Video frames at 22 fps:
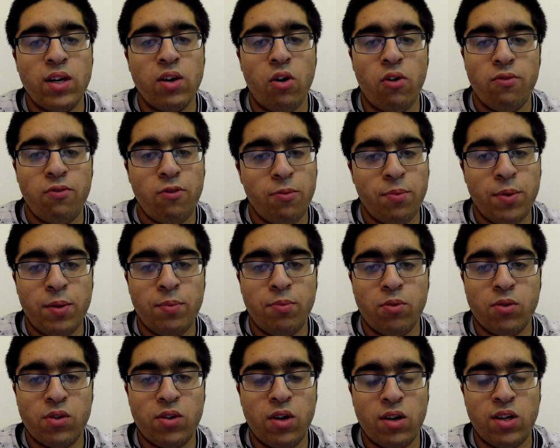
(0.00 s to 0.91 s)
not for
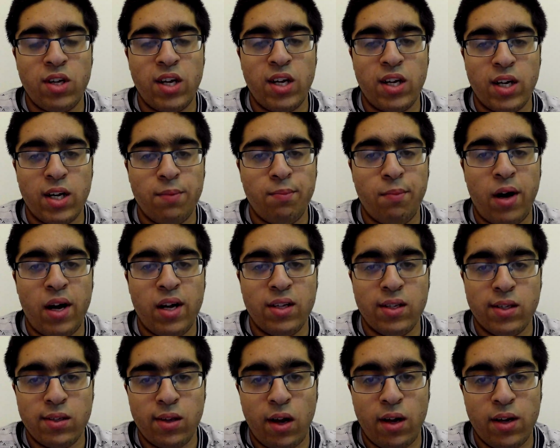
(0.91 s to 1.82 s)
people studying
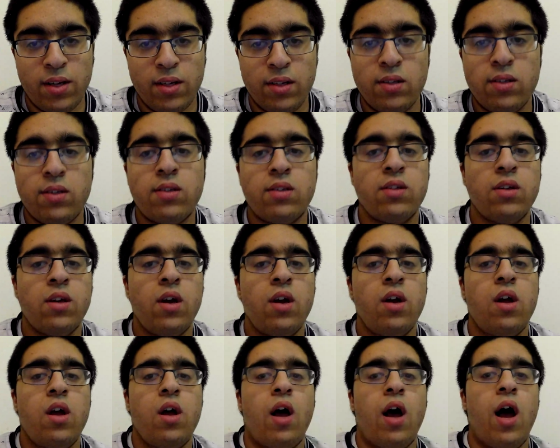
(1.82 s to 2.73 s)
combined science.
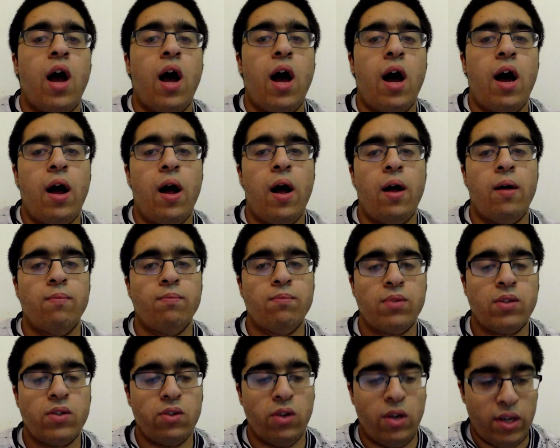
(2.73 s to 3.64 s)

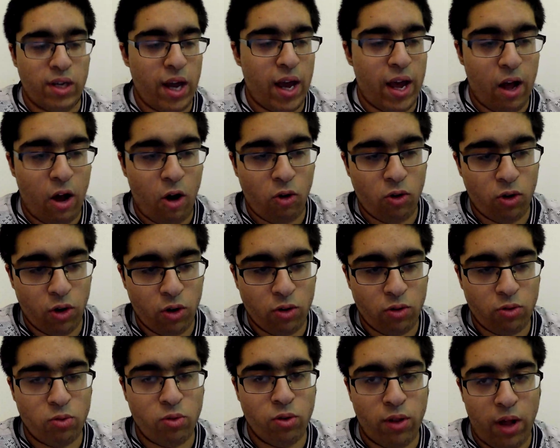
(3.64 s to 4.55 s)
So yeah, I'll go
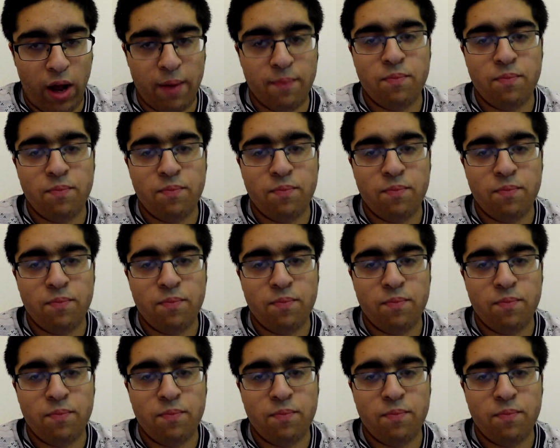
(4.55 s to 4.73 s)
through that.